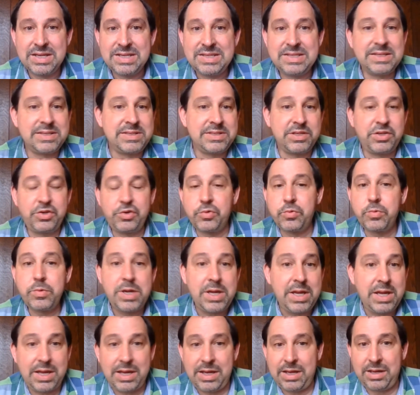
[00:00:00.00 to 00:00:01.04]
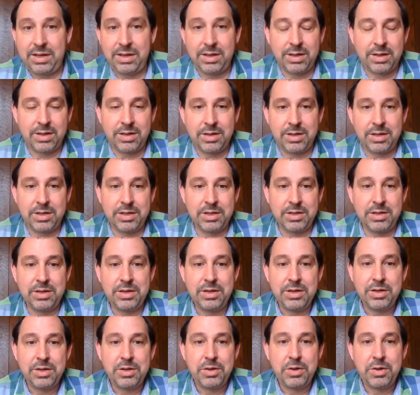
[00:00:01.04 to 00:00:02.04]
disagreeing on